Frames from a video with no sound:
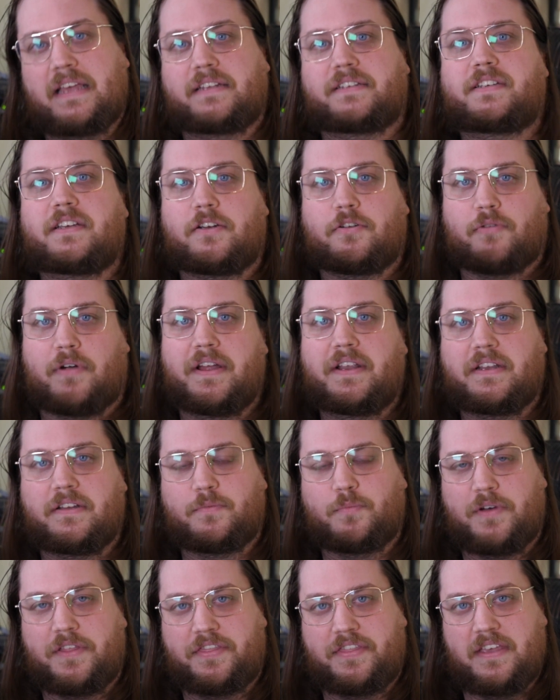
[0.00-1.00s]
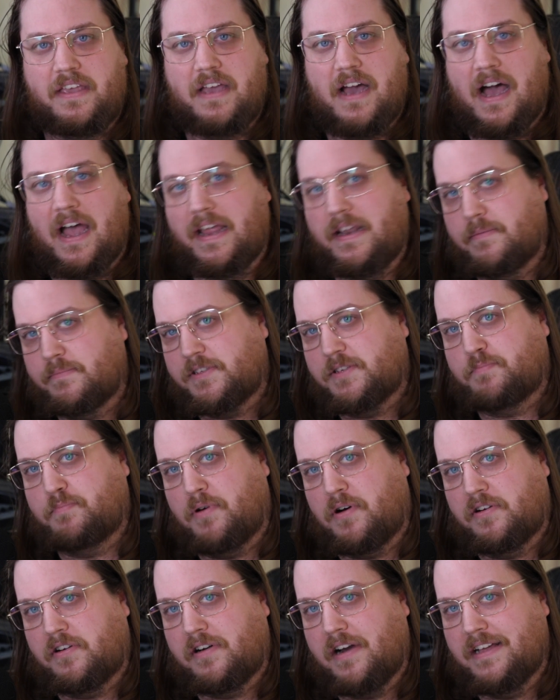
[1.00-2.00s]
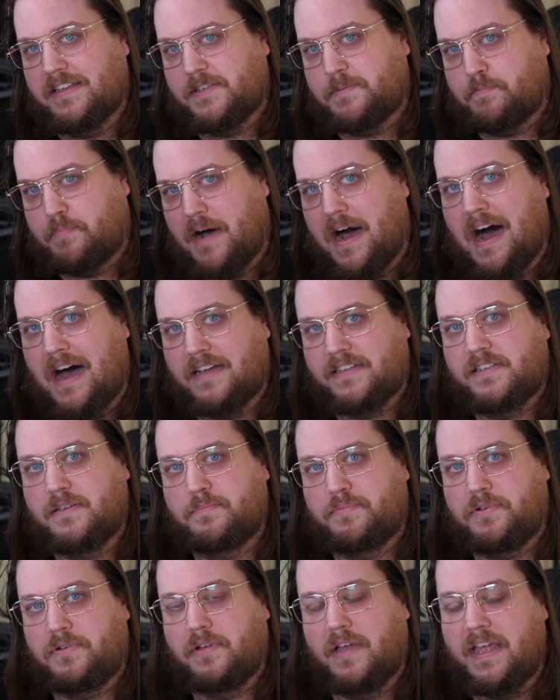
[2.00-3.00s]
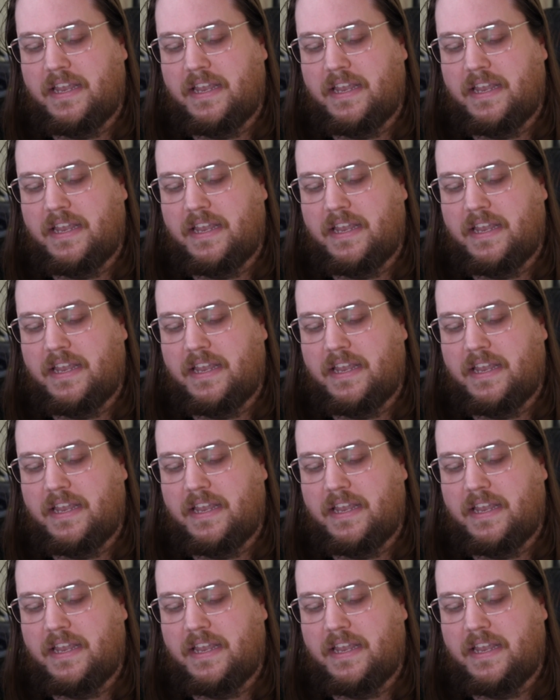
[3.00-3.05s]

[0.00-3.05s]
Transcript: integrated with the item spawner as possible,